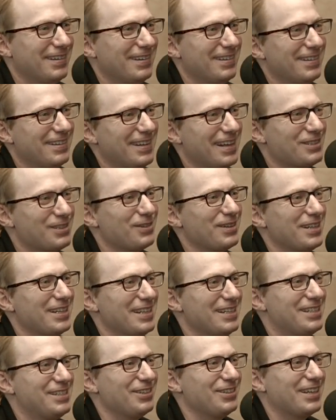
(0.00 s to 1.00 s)
That's what it
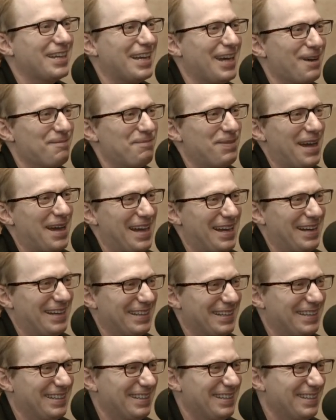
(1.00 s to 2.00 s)
is to a
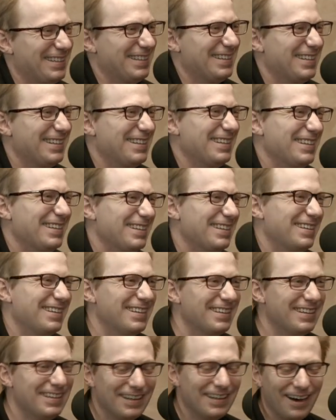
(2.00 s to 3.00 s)
campaign.
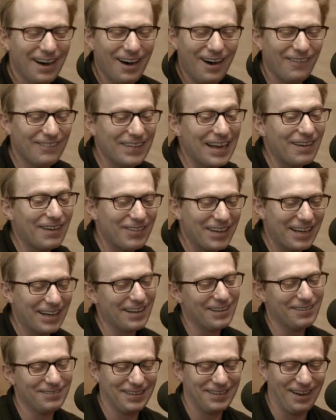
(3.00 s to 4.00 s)
Oh, man, we
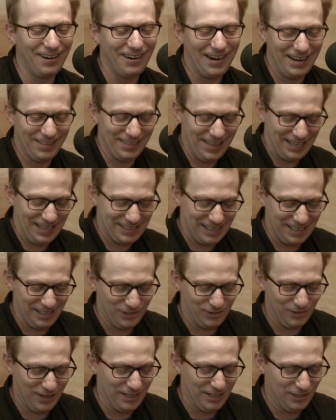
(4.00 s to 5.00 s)
got to... Yeah, all right, that's got
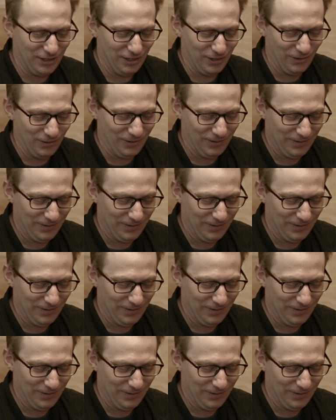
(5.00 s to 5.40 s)
a trend, too.